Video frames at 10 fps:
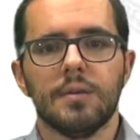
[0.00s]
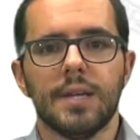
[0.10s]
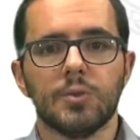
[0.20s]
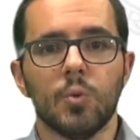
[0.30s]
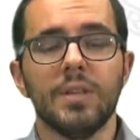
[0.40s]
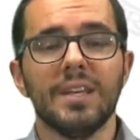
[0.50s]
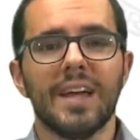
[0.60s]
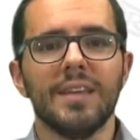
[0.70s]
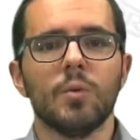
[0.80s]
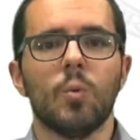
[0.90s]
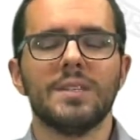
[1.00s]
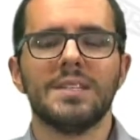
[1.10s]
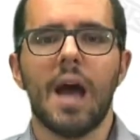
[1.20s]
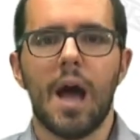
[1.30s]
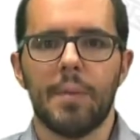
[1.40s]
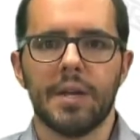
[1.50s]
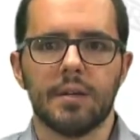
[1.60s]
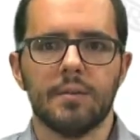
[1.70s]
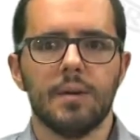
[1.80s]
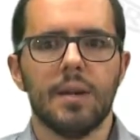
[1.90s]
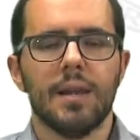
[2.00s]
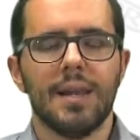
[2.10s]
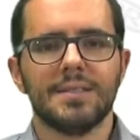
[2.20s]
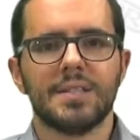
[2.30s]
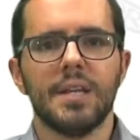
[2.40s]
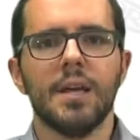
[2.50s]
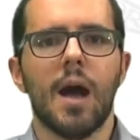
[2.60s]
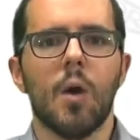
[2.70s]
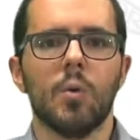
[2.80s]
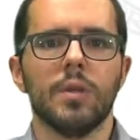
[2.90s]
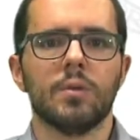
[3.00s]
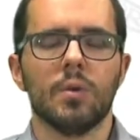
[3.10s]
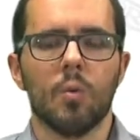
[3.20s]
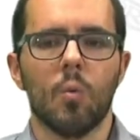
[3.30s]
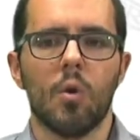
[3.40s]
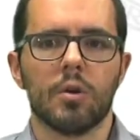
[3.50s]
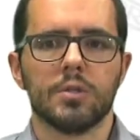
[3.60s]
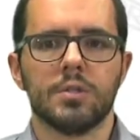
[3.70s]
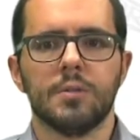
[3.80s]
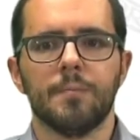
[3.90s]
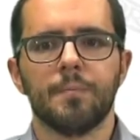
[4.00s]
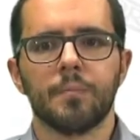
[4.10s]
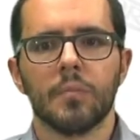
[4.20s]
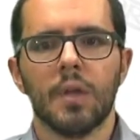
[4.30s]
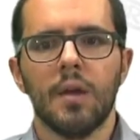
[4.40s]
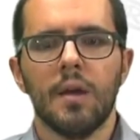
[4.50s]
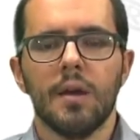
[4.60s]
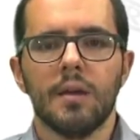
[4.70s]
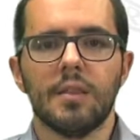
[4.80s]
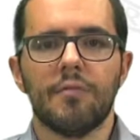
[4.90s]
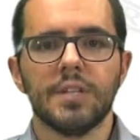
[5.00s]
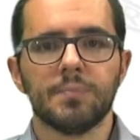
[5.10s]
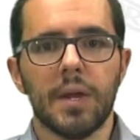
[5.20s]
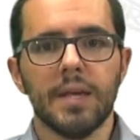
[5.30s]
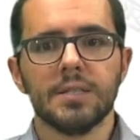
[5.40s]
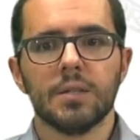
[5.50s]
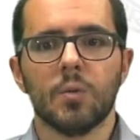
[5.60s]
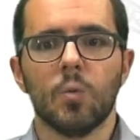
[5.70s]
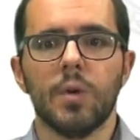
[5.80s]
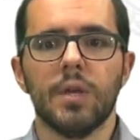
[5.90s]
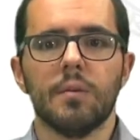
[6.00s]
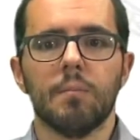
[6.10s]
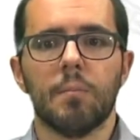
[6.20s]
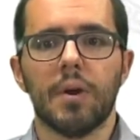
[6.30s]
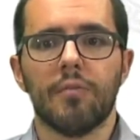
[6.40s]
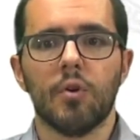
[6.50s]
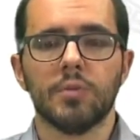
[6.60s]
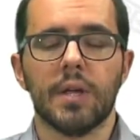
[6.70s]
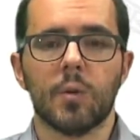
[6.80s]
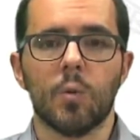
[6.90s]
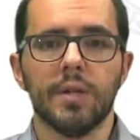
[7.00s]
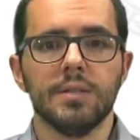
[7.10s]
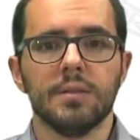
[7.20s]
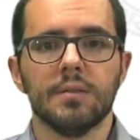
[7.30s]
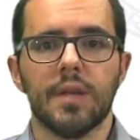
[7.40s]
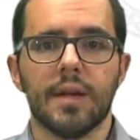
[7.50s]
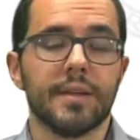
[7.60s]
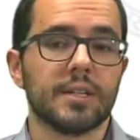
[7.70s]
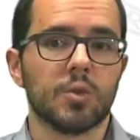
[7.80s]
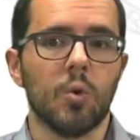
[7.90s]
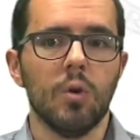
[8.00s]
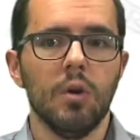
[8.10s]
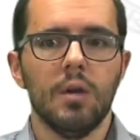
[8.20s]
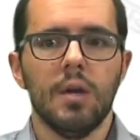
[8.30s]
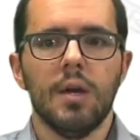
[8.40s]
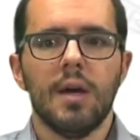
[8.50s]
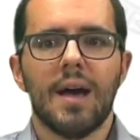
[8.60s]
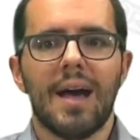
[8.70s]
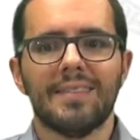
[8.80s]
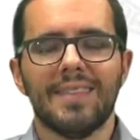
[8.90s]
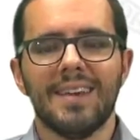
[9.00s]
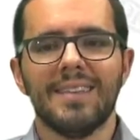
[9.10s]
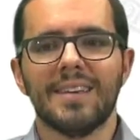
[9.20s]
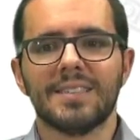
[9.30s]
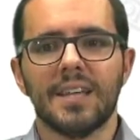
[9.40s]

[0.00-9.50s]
just to indicate what is happening. Let's see how it works. In the first place, we perform the request, the Ajax call, and then in the